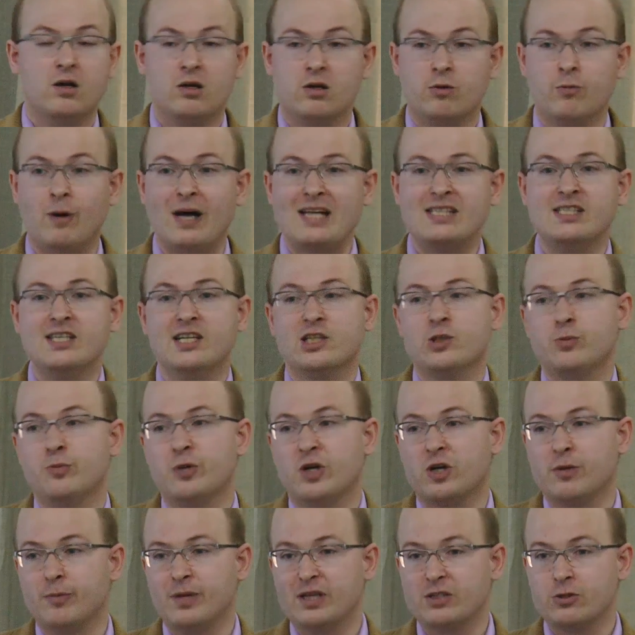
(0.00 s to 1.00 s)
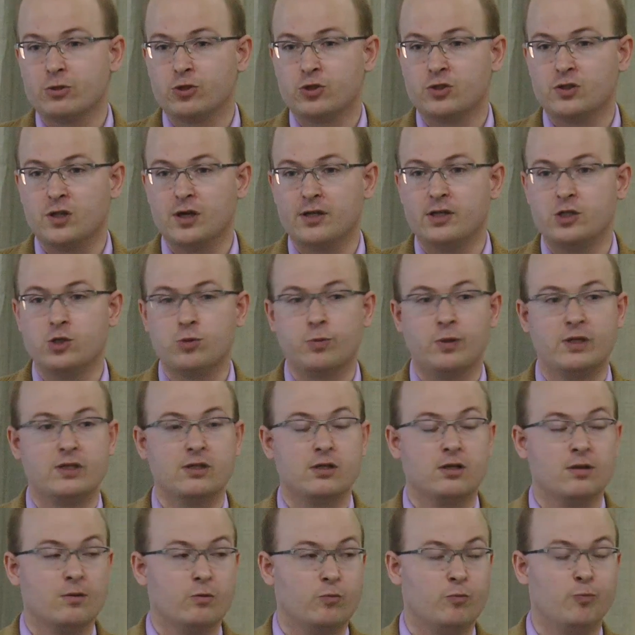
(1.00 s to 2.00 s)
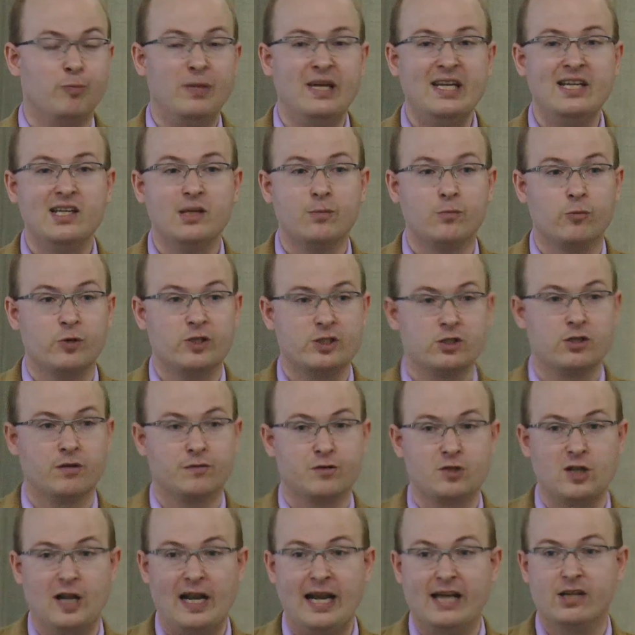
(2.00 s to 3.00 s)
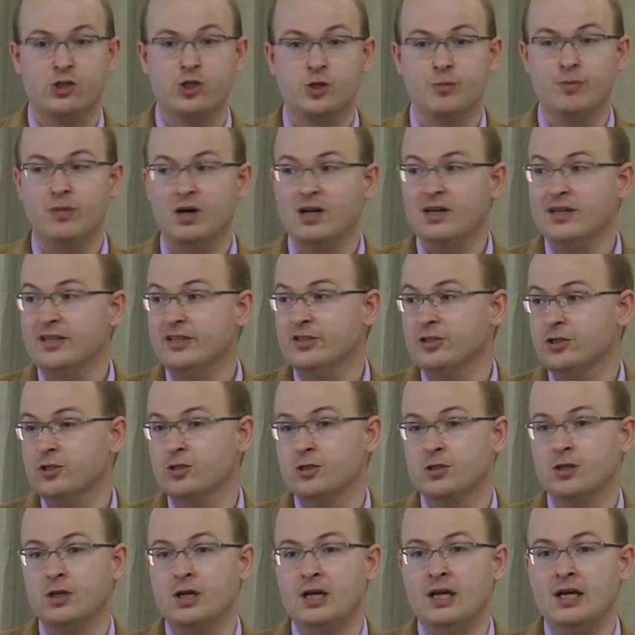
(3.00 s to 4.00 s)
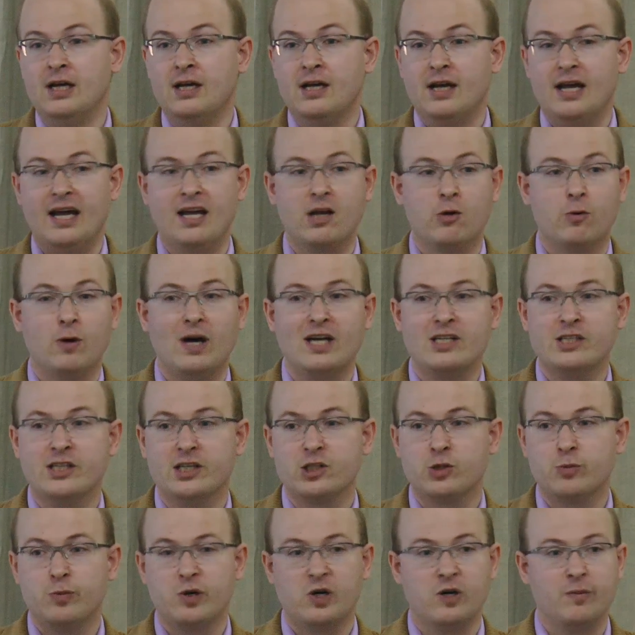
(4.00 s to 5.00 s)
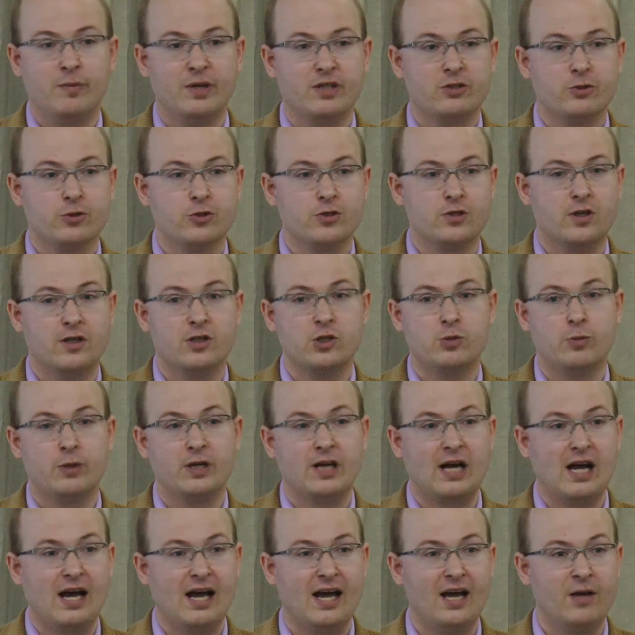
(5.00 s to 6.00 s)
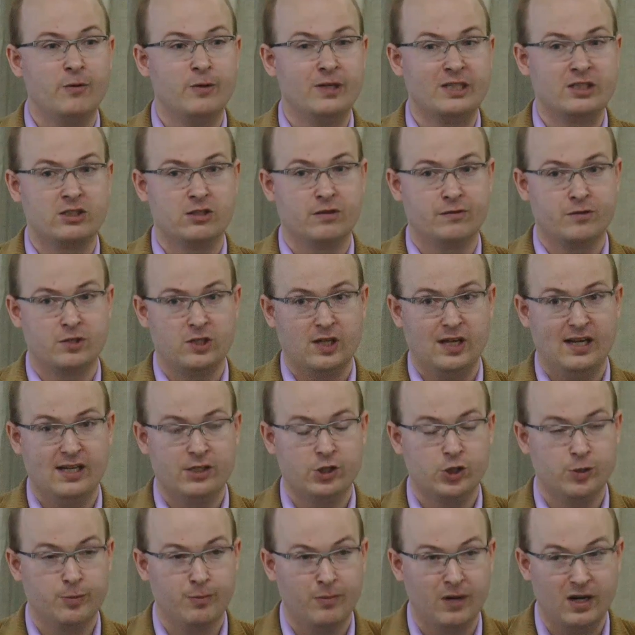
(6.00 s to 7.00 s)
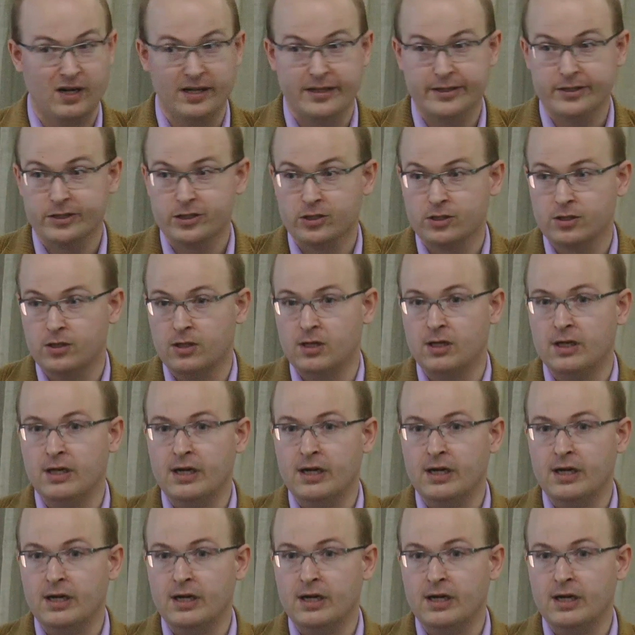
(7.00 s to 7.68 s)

quasi-experimental studies with a medium risk of selection bias, and quasi-experimental studies with a high risk of selection bias.